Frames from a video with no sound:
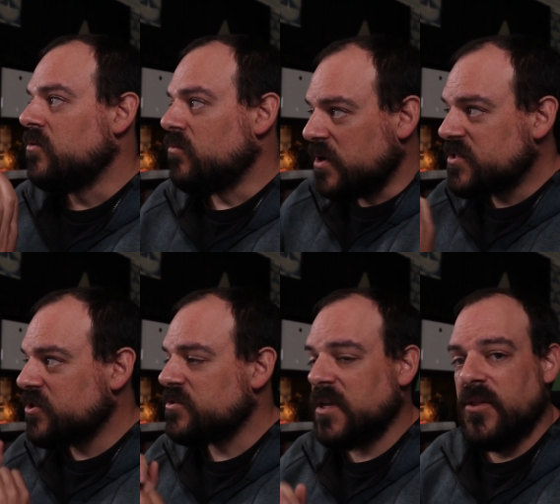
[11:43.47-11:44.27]
once
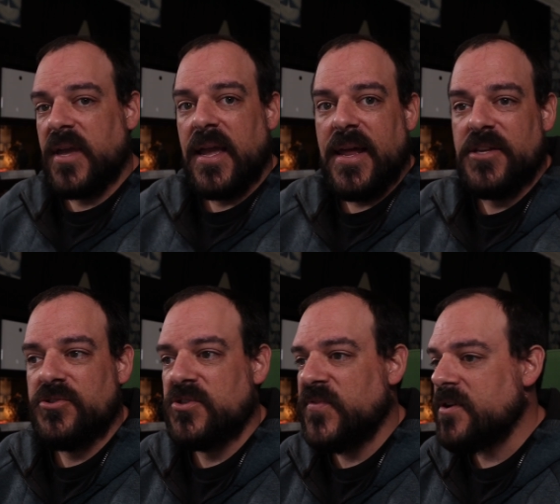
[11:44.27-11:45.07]
you're done looking at
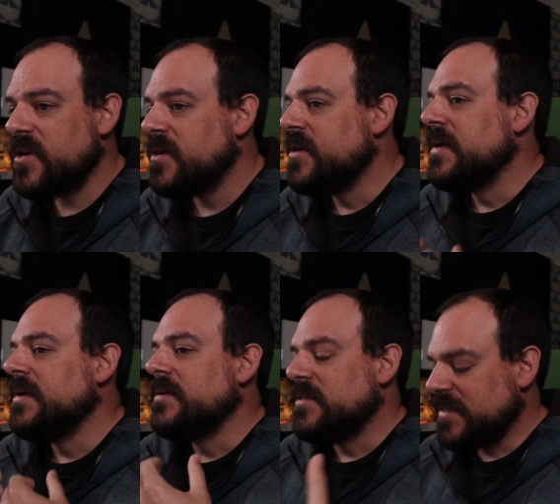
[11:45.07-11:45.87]
astrospheric,
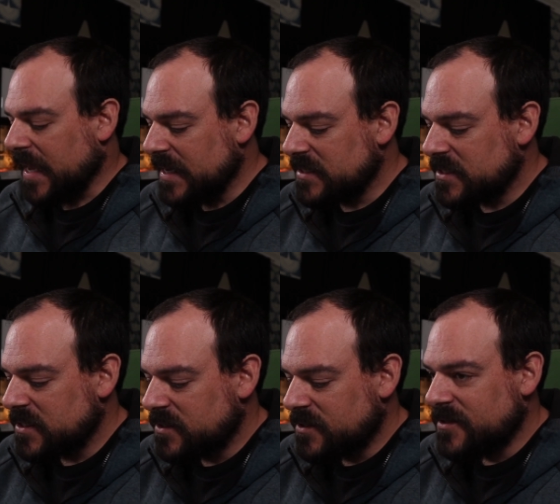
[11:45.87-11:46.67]
second
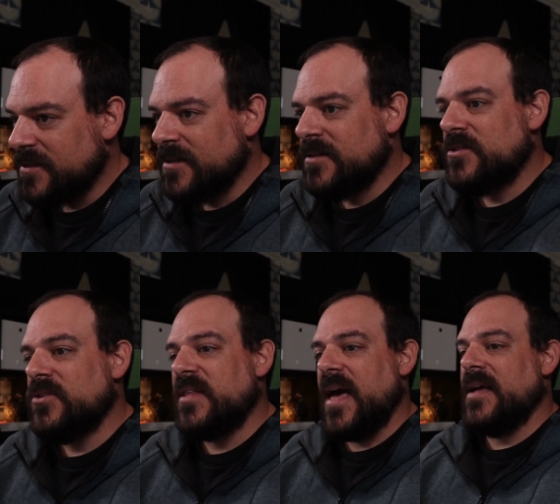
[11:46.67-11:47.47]

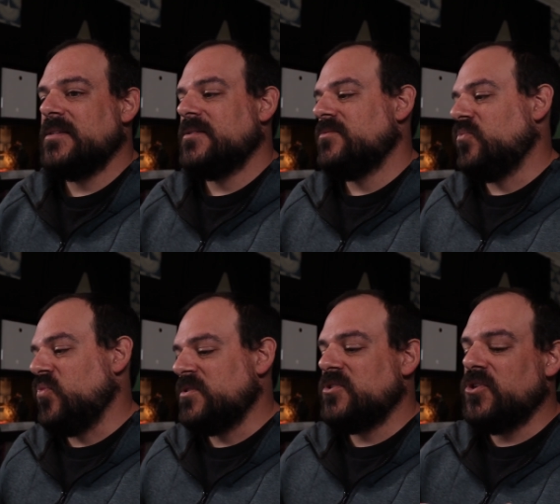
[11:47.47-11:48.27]
to that,
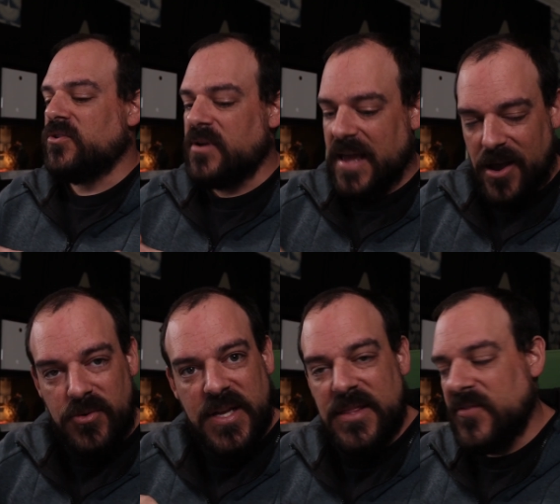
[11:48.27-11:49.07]
once you're
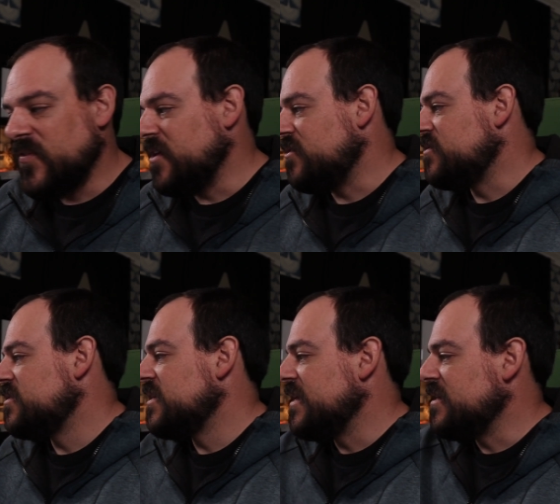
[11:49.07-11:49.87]
out in the field,
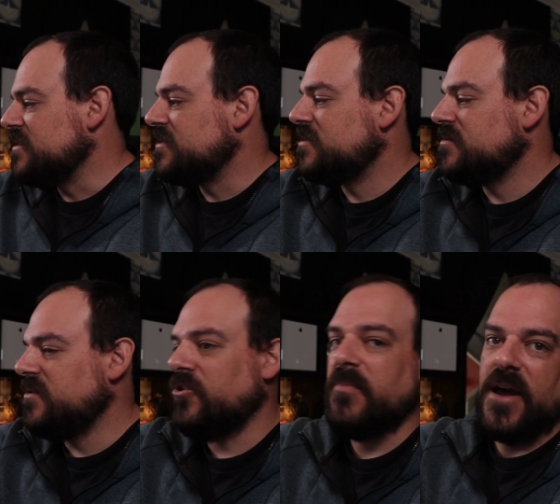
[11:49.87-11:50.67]
is
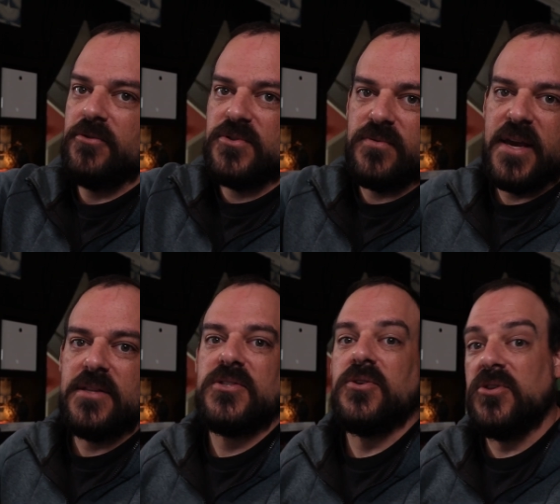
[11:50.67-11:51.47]
your mount,
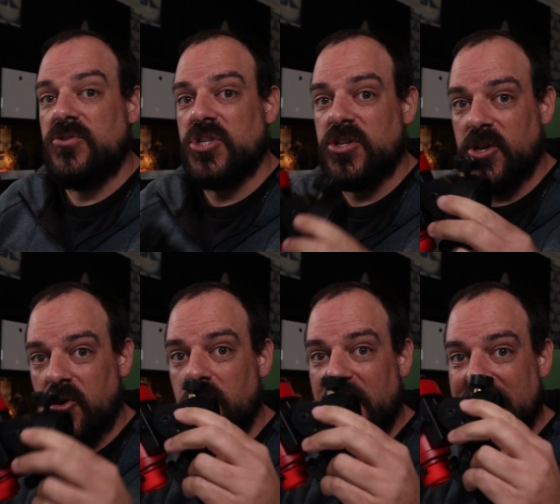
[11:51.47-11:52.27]
right? So you should
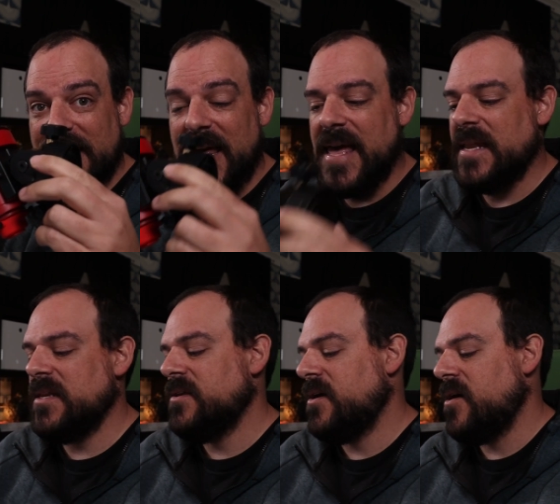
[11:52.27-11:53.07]
know by
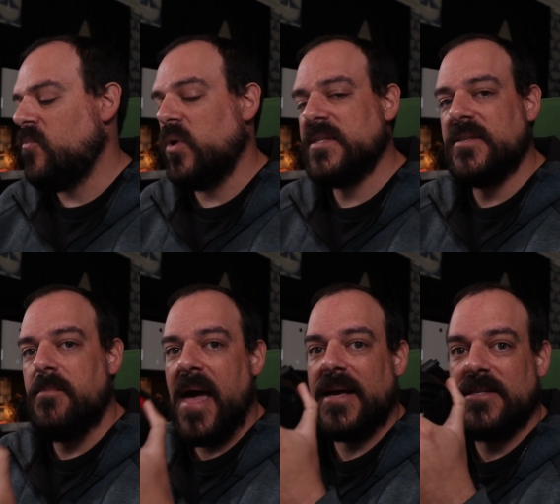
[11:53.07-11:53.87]
then um, what's the
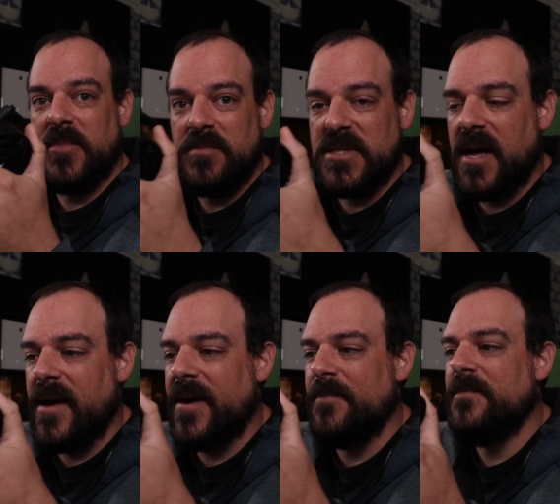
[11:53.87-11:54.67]
maximum
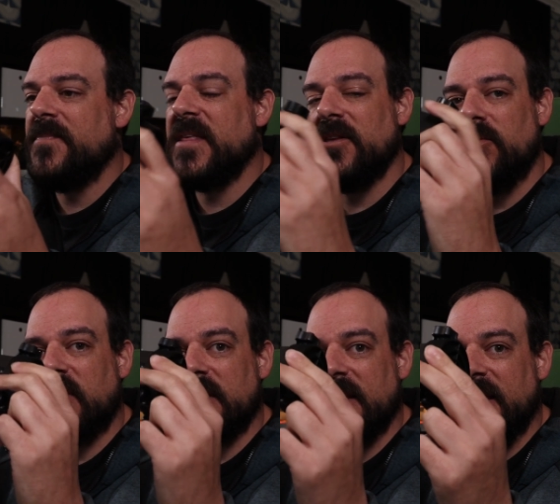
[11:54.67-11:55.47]
time that you
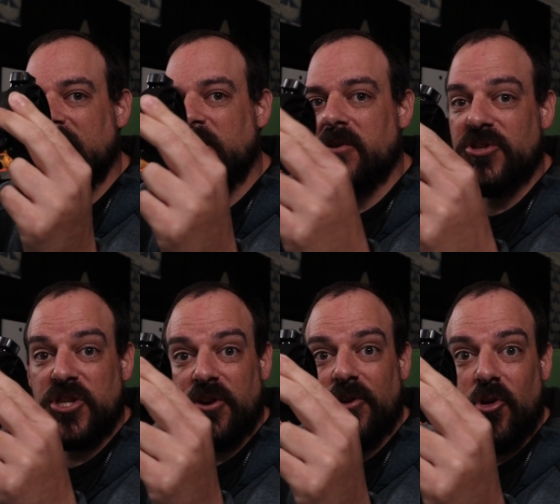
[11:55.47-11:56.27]
can keep your
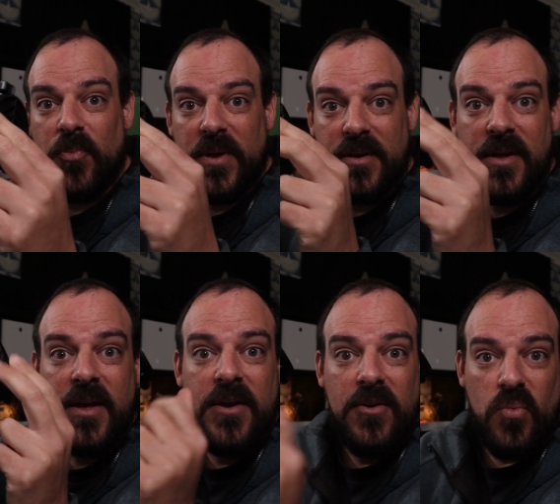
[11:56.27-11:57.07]
shutter open
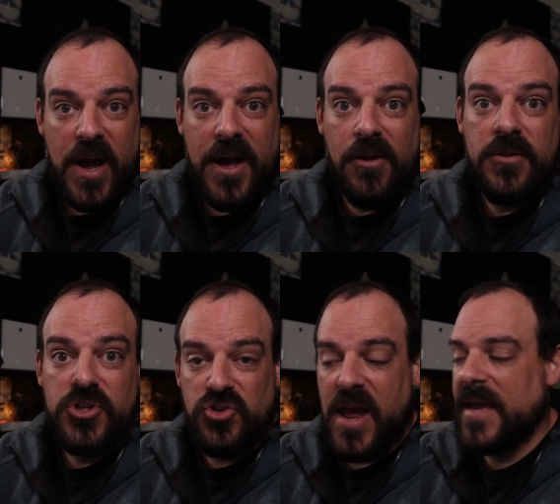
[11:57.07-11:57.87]
while
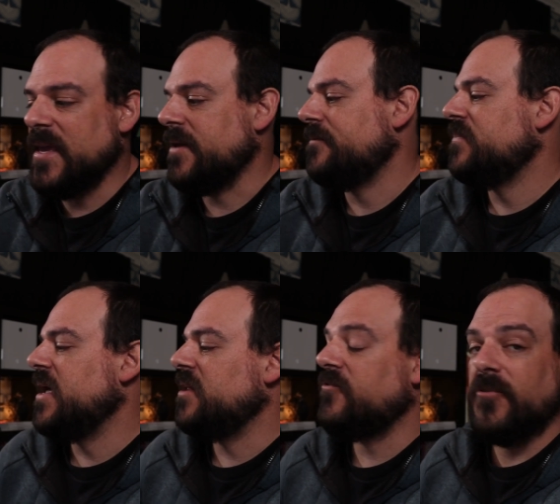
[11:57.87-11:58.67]
tracking.
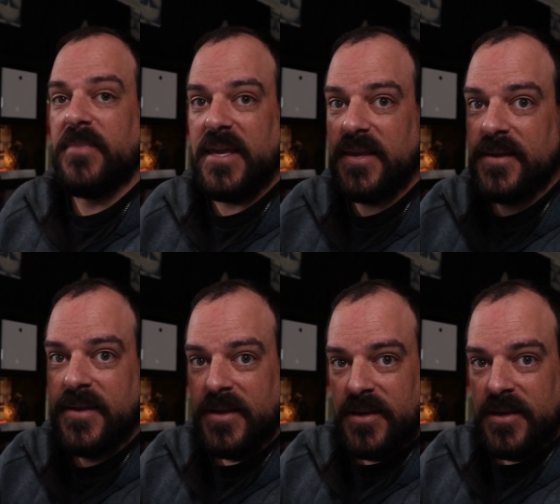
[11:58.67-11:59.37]
And for me,